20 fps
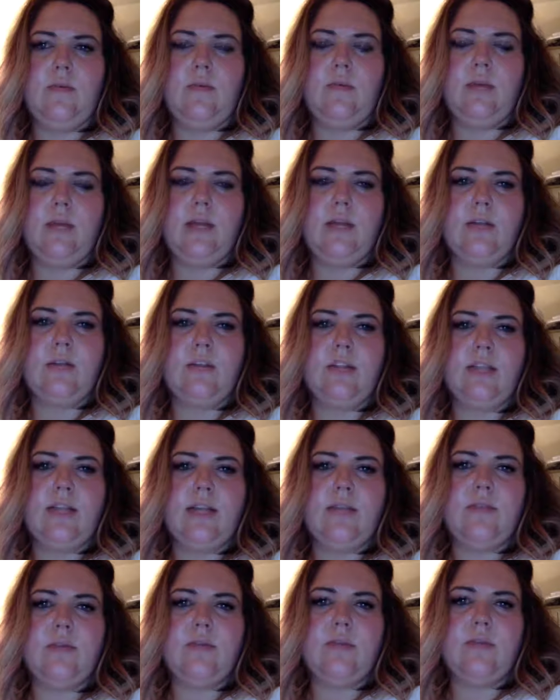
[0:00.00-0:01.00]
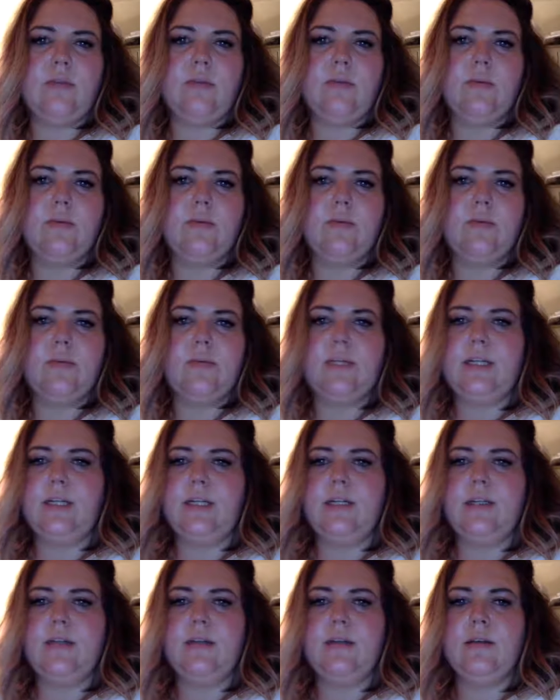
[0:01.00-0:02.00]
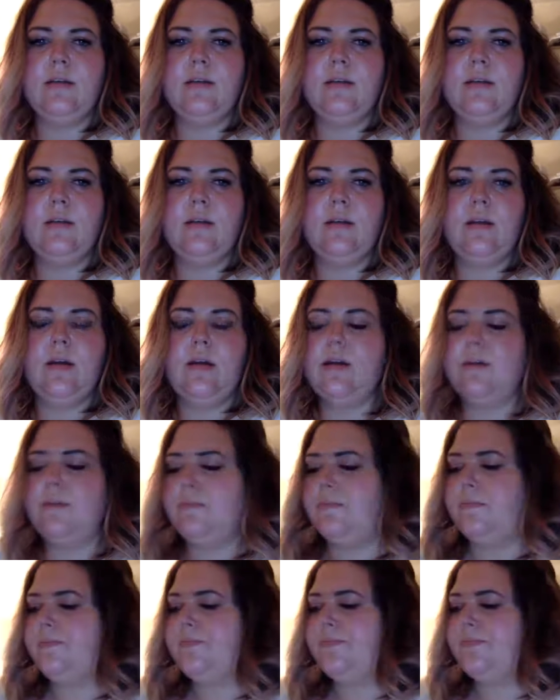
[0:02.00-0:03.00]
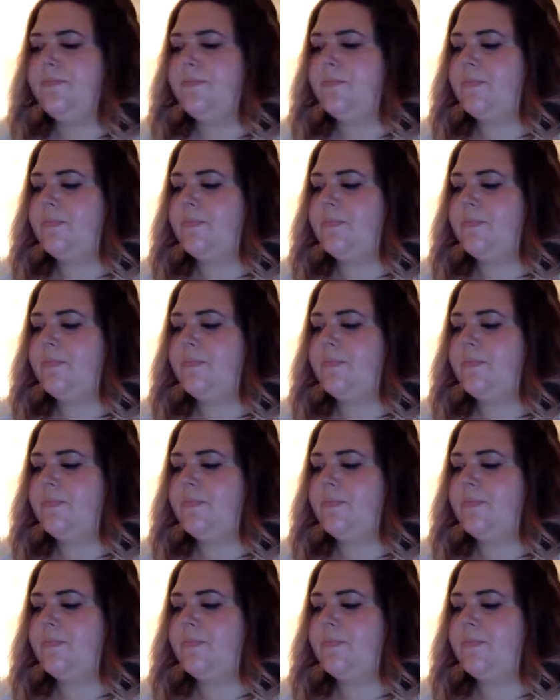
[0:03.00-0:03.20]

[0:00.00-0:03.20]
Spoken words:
And then from what I understand from the reading, I